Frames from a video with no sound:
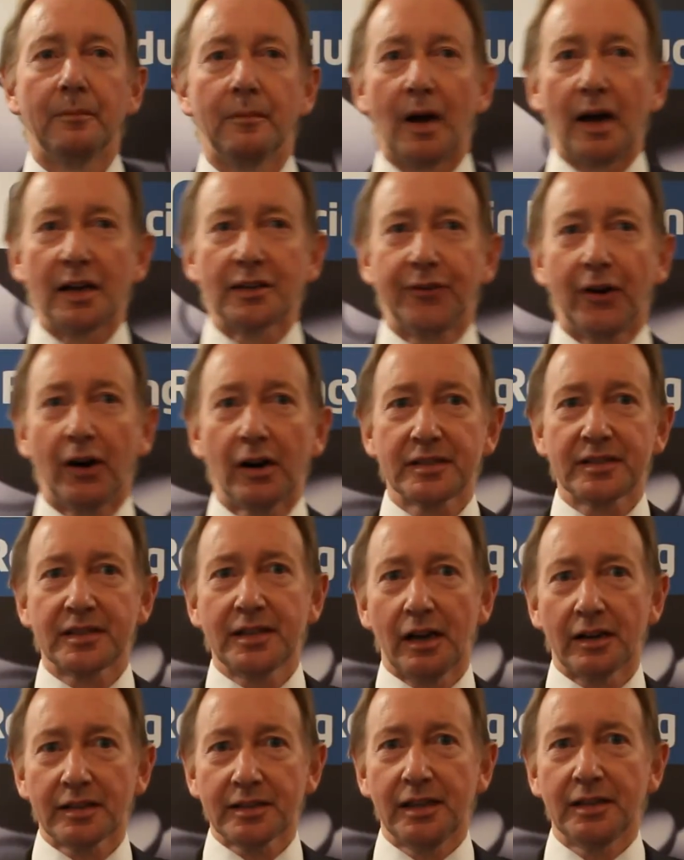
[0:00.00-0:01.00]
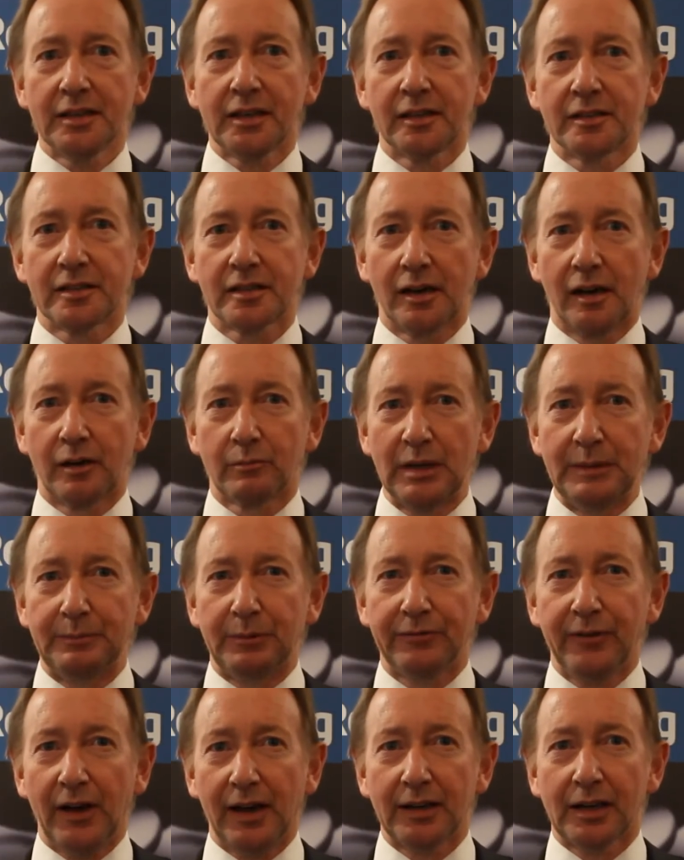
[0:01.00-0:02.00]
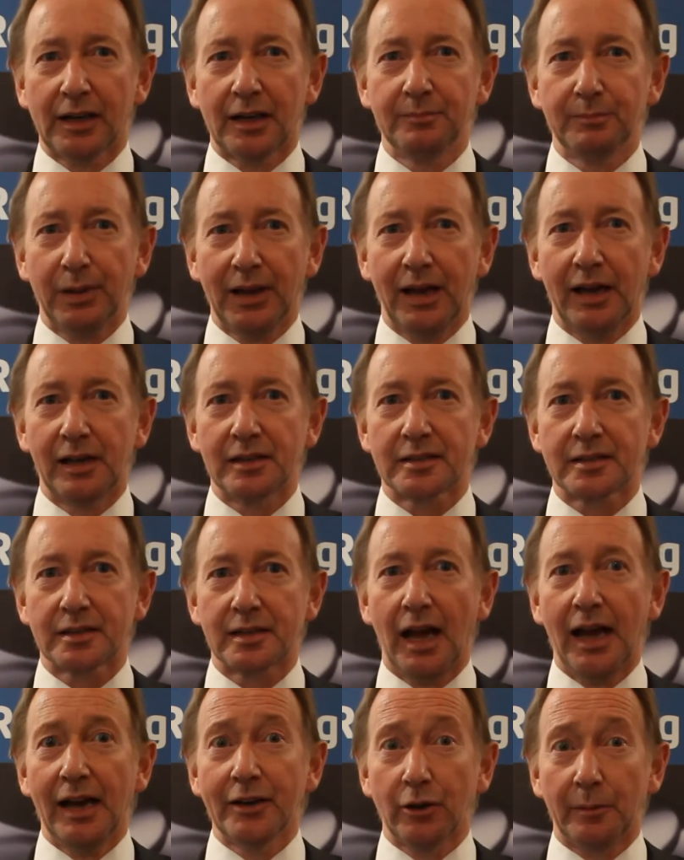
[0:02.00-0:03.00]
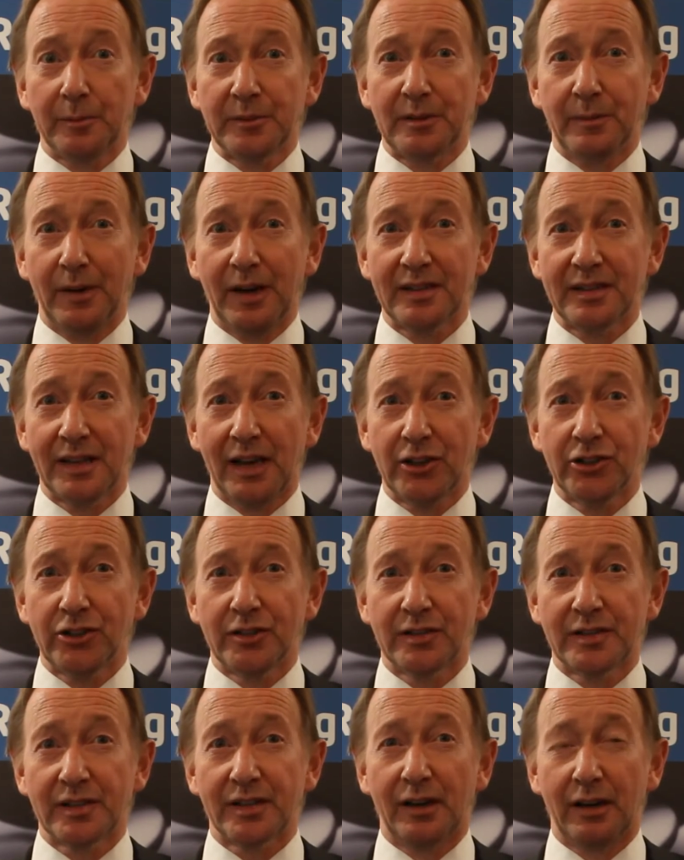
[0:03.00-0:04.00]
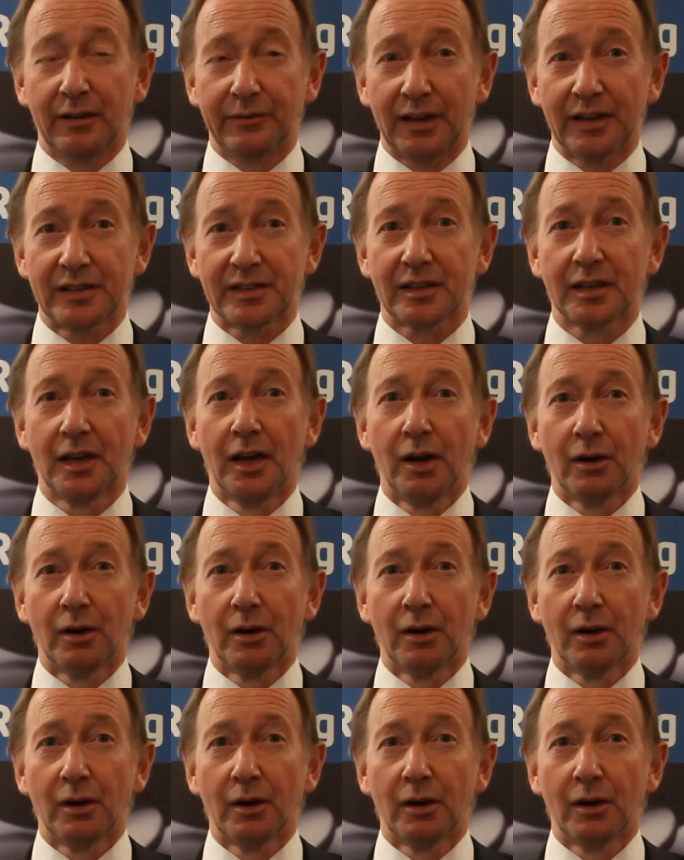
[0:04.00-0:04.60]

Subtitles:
As far as CRC is concerned, we provide a compliance and optimization service.